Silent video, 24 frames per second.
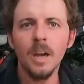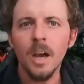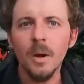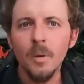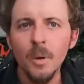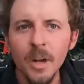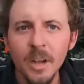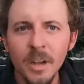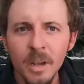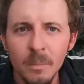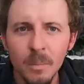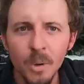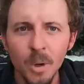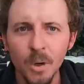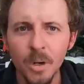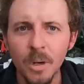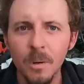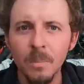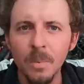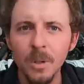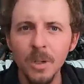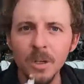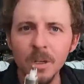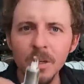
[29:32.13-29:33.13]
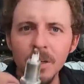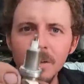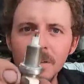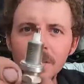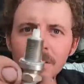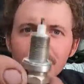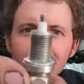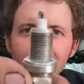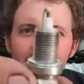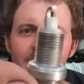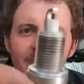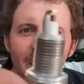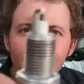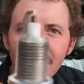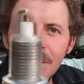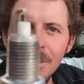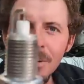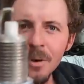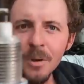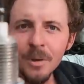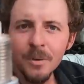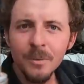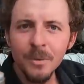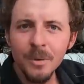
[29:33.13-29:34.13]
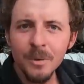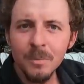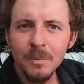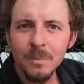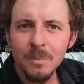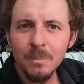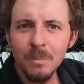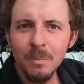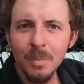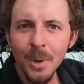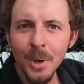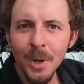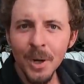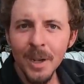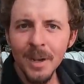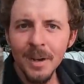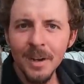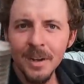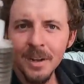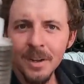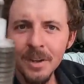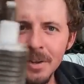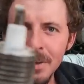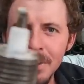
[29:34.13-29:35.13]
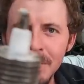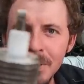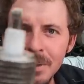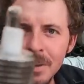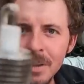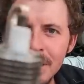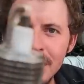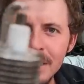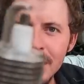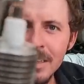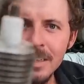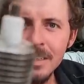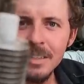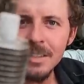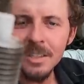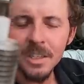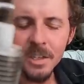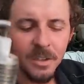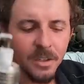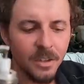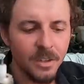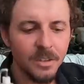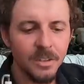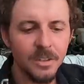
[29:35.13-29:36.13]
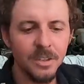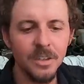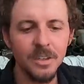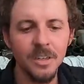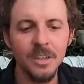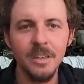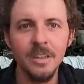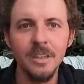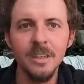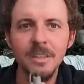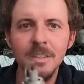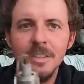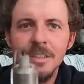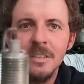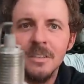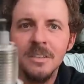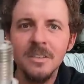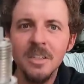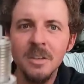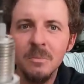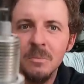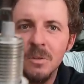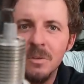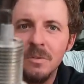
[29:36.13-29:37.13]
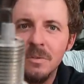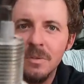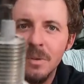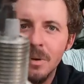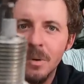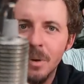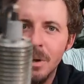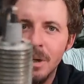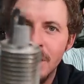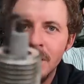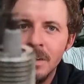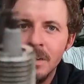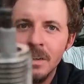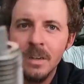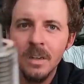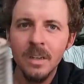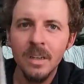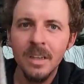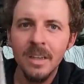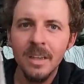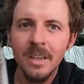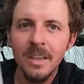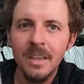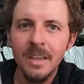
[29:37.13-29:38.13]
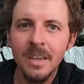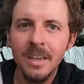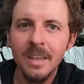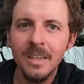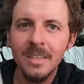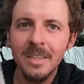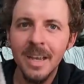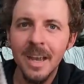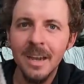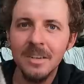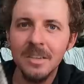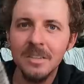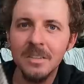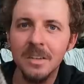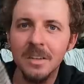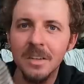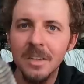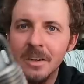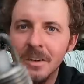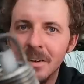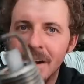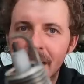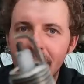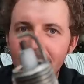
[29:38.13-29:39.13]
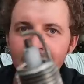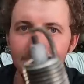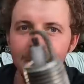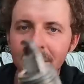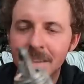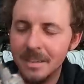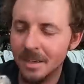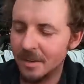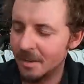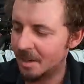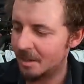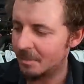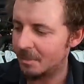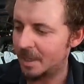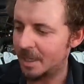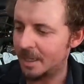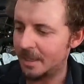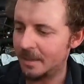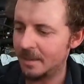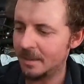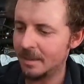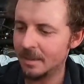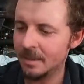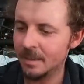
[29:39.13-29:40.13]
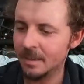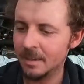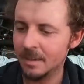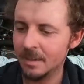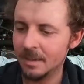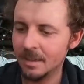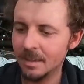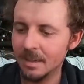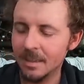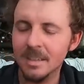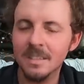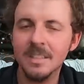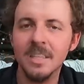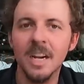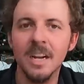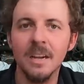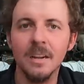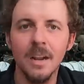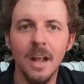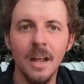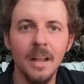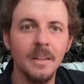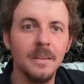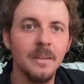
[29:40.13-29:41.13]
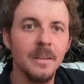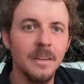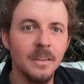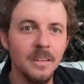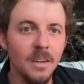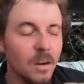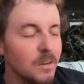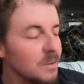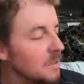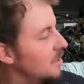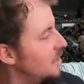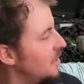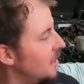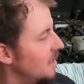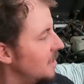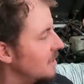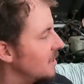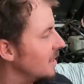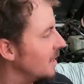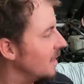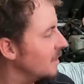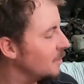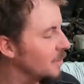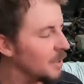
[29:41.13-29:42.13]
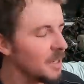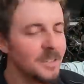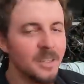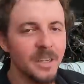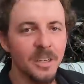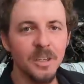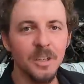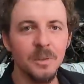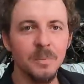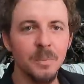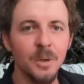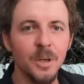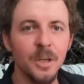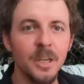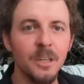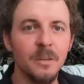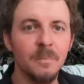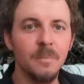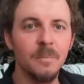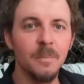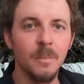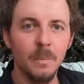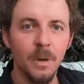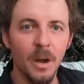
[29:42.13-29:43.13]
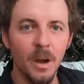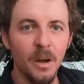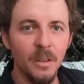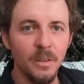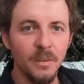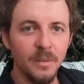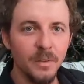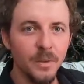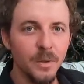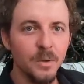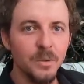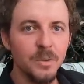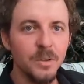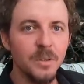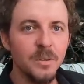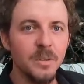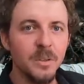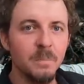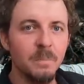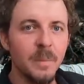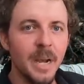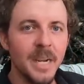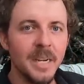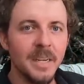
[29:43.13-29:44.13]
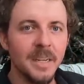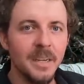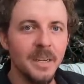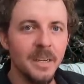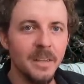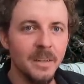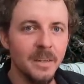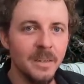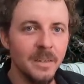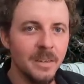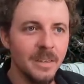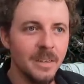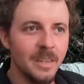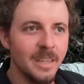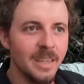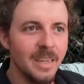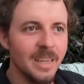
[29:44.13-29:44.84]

I went ahead and pulled the plugs. That one was brand new. Still looks good. This one's number four. It's got just a little haze on it, but so I talked to Justin, and so he said, just put it, all the fuel system back together